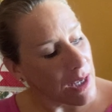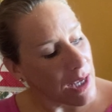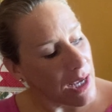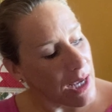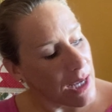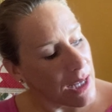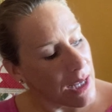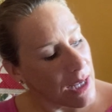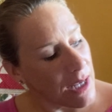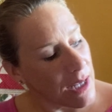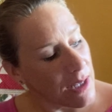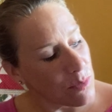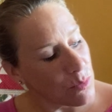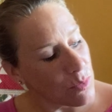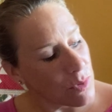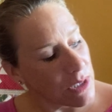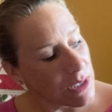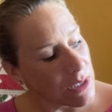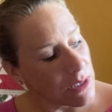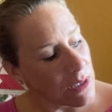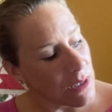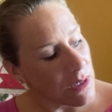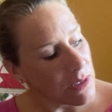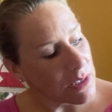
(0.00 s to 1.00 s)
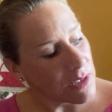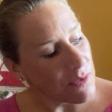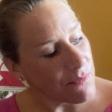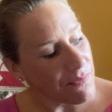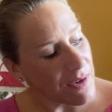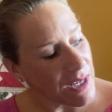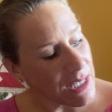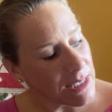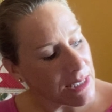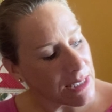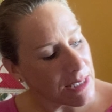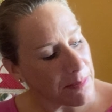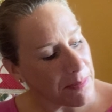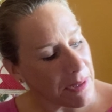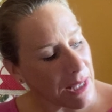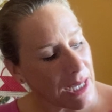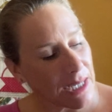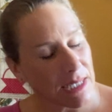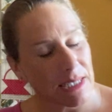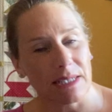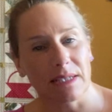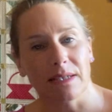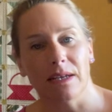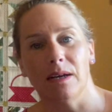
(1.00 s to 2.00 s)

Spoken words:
And we started Fancy Black at a